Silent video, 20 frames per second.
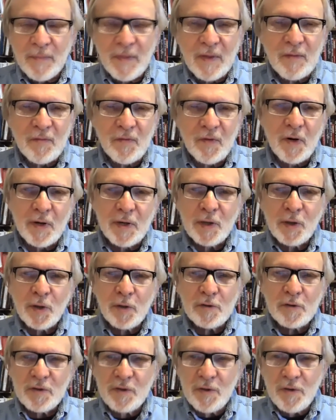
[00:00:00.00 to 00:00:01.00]
They're very
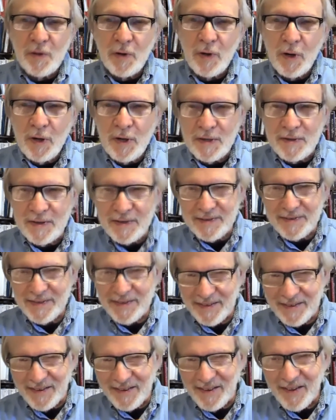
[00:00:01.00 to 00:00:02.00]
close to the heart,
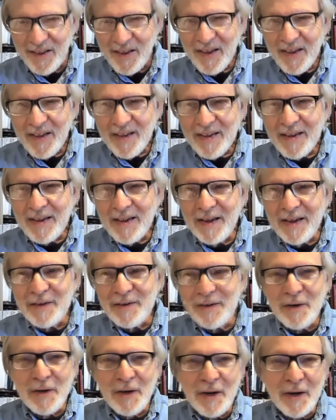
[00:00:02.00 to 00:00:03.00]

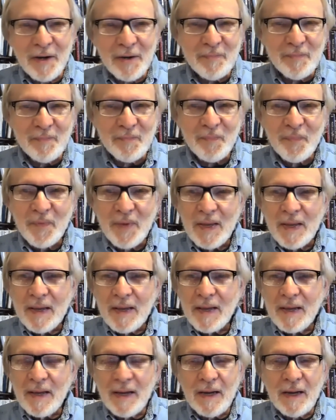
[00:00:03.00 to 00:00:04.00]
and um,
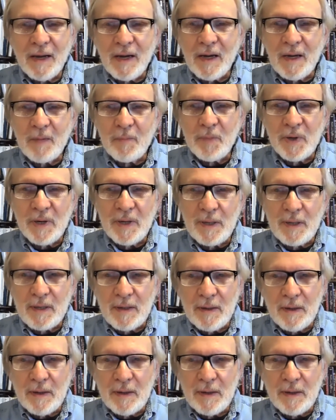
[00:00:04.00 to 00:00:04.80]
uh, but it